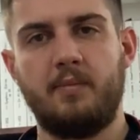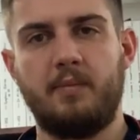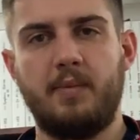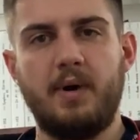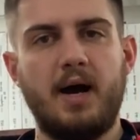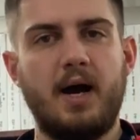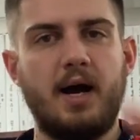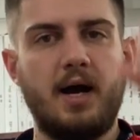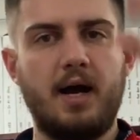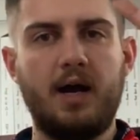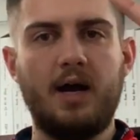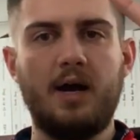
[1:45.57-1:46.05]

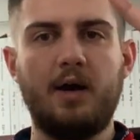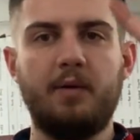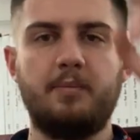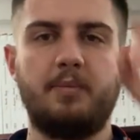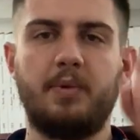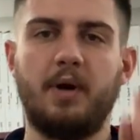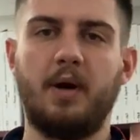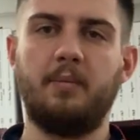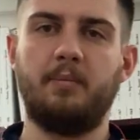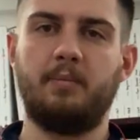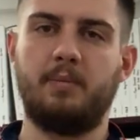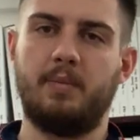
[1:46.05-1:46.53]

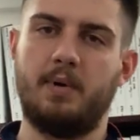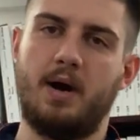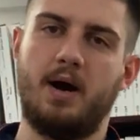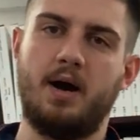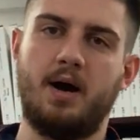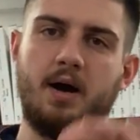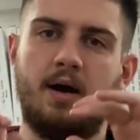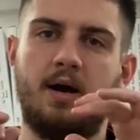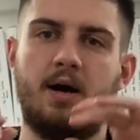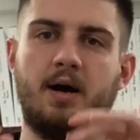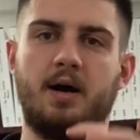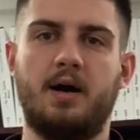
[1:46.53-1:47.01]
bum, bum,
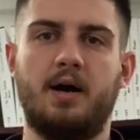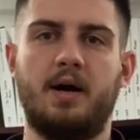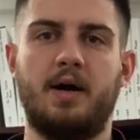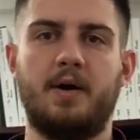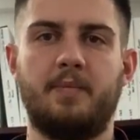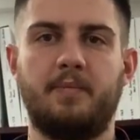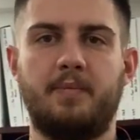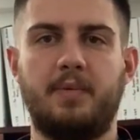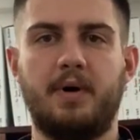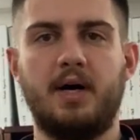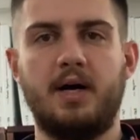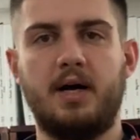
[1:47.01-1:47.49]

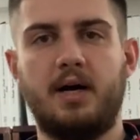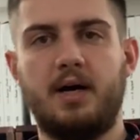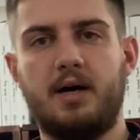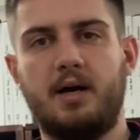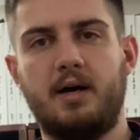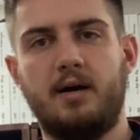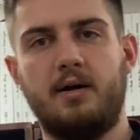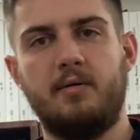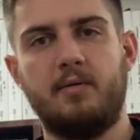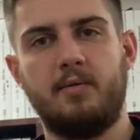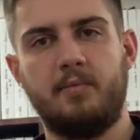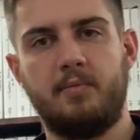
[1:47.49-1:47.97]
bum,
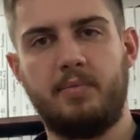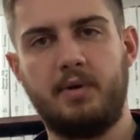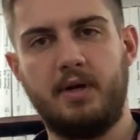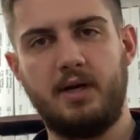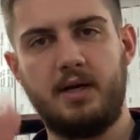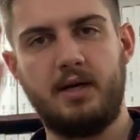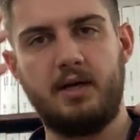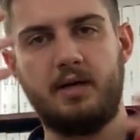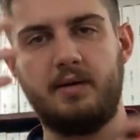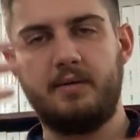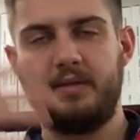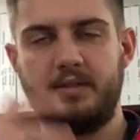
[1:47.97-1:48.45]
bum,
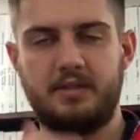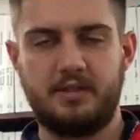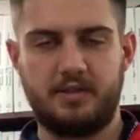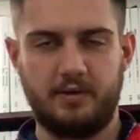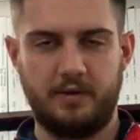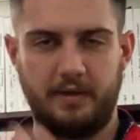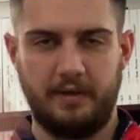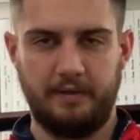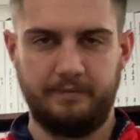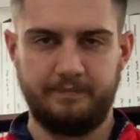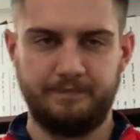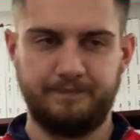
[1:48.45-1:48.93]
bum, and
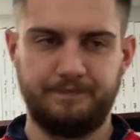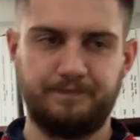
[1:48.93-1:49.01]
so on.